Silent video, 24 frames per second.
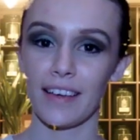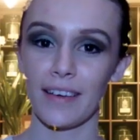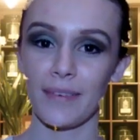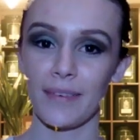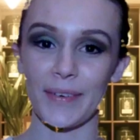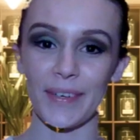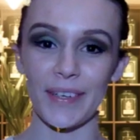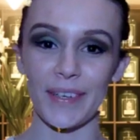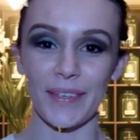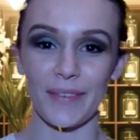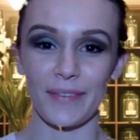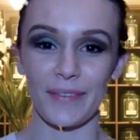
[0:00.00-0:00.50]

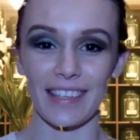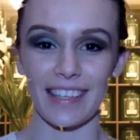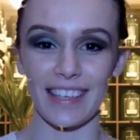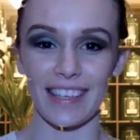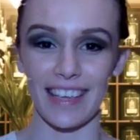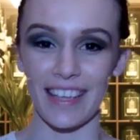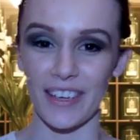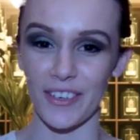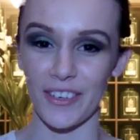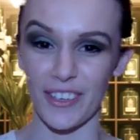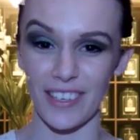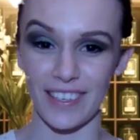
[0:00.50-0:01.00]
which is really
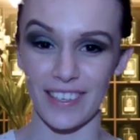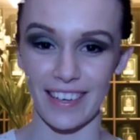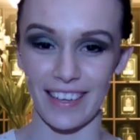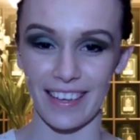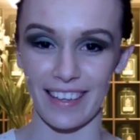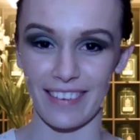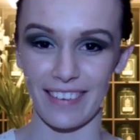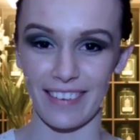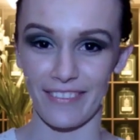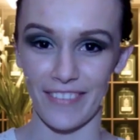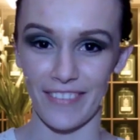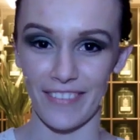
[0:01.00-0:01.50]

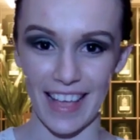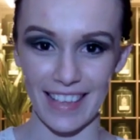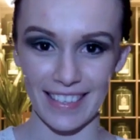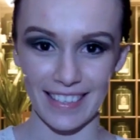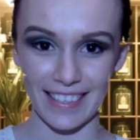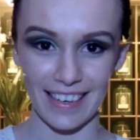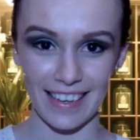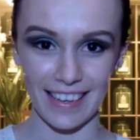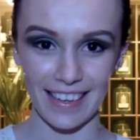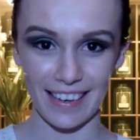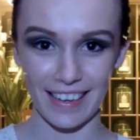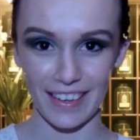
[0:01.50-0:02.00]
interesting and fascinating.